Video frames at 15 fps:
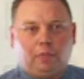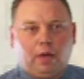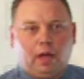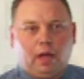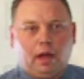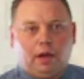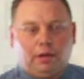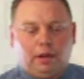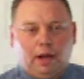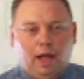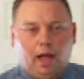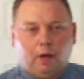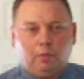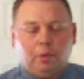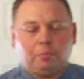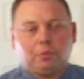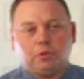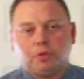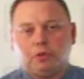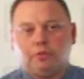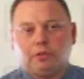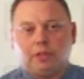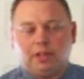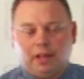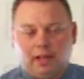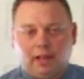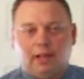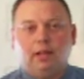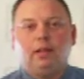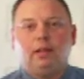behind and how we preserve it
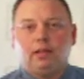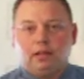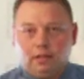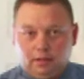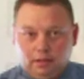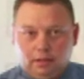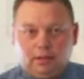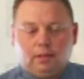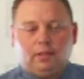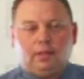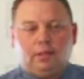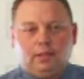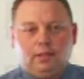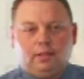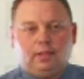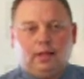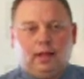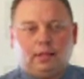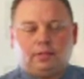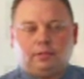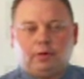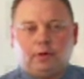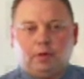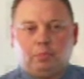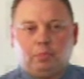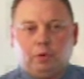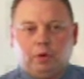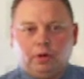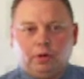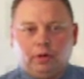today, that's very
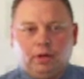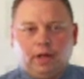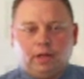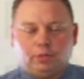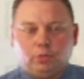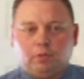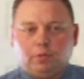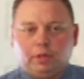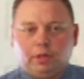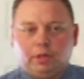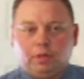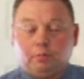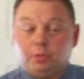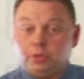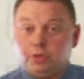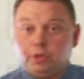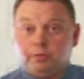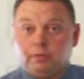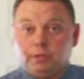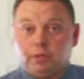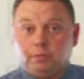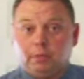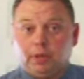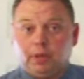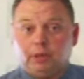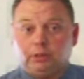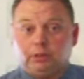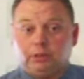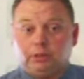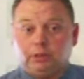important, and that's what we need to preserve in some
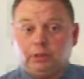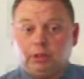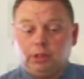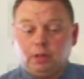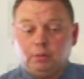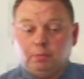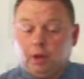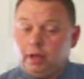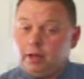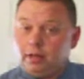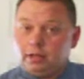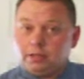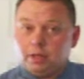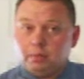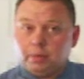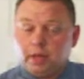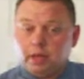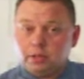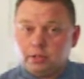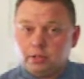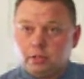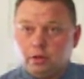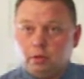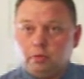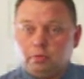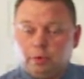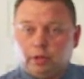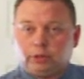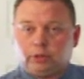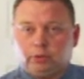cases. But in some cases, though,
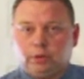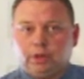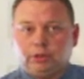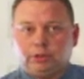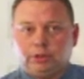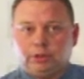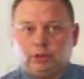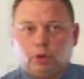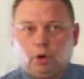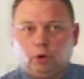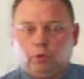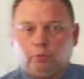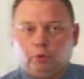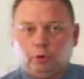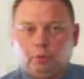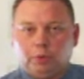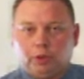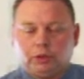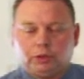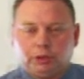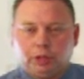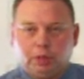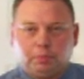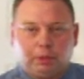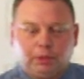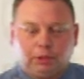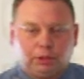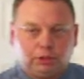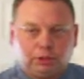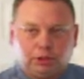restoration is called for, because you get a
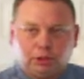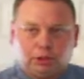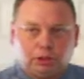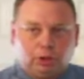piece that's just